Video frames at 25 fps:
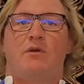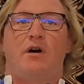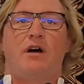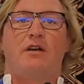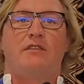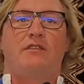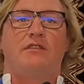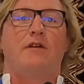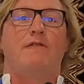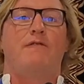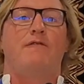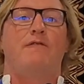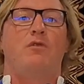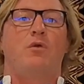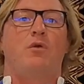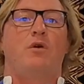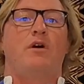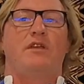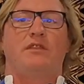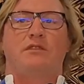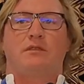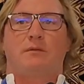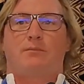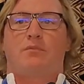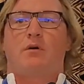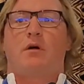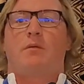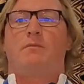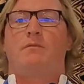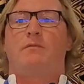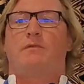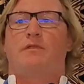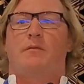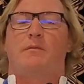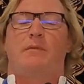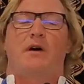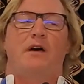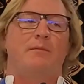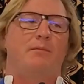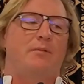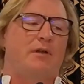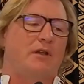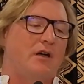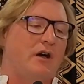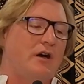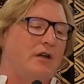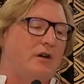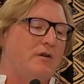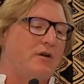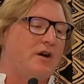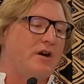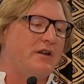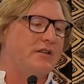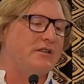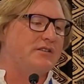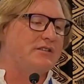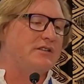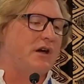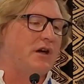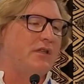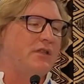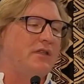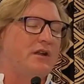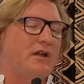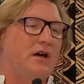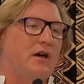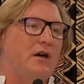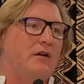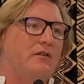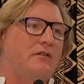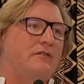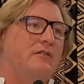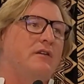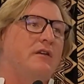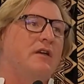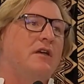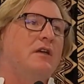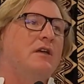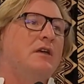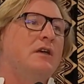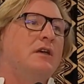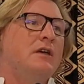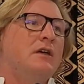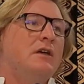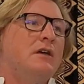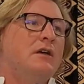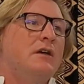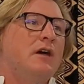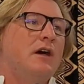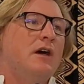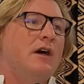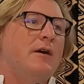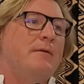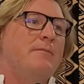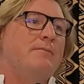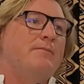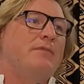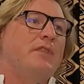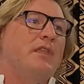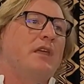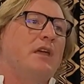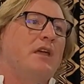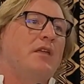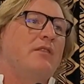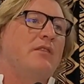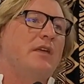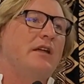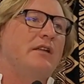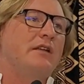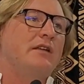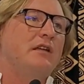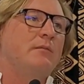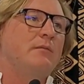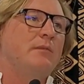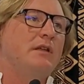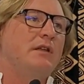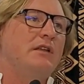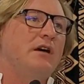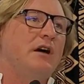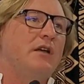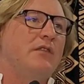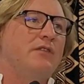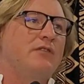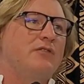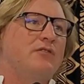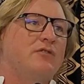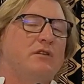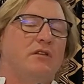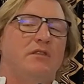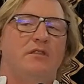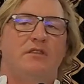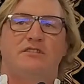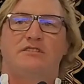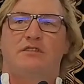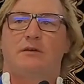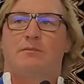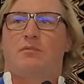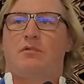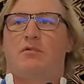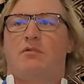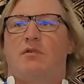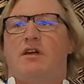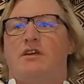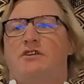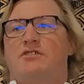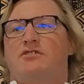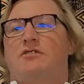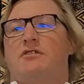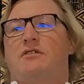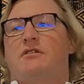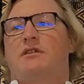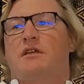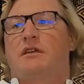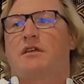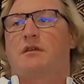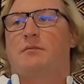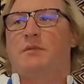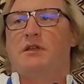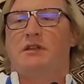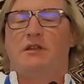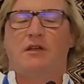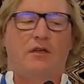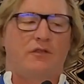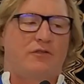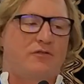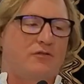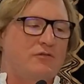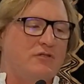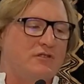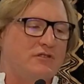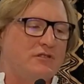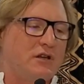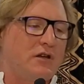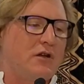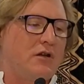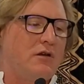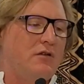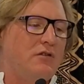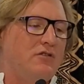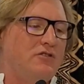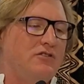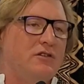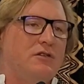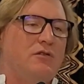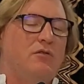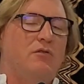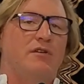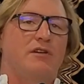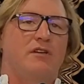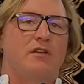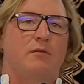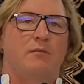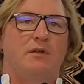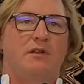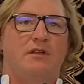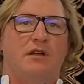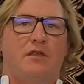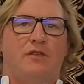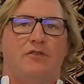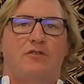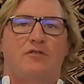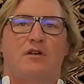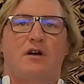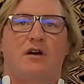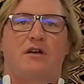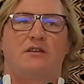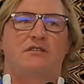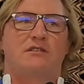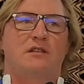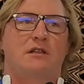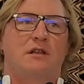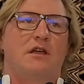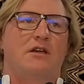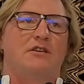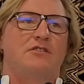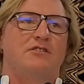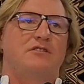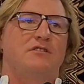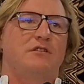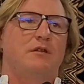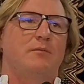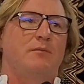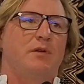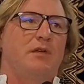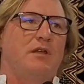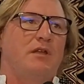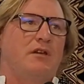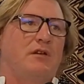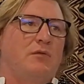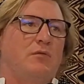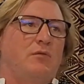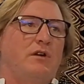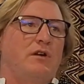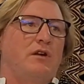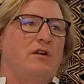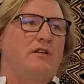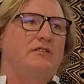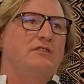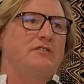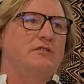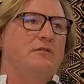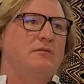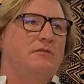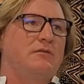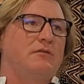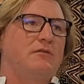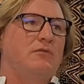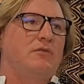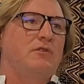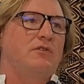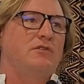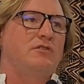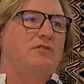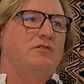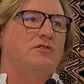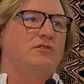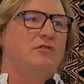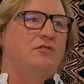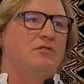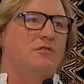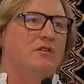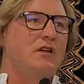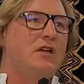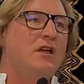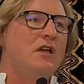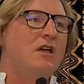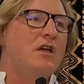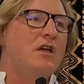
I avoid the problem from happening? How do I design it out? And that can be done through either separation, it can be done through seclusion, or it can be done through isolation, depending on what it is that you want to do.